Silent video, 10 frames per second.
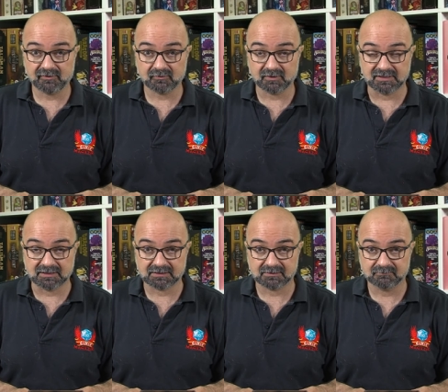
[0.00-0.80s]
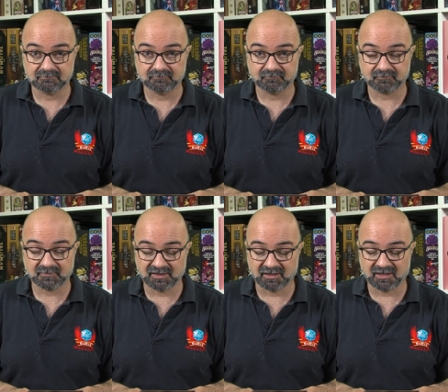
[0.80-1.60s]
soon indeed.
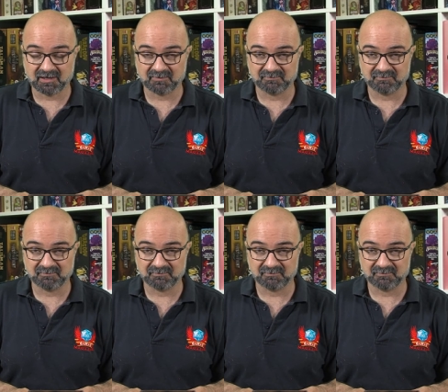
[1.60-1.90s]
Take care.